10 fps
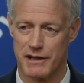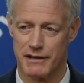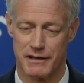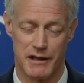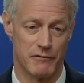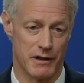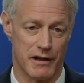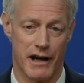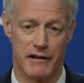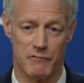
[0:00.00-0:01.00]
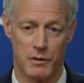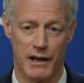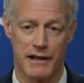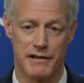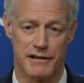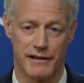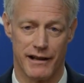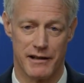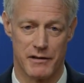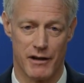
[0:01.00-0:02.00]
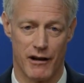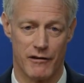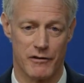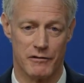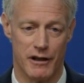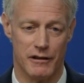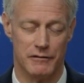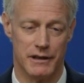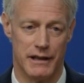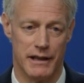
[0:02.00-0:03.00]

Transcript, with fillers: is a different kind of place, as all of you know.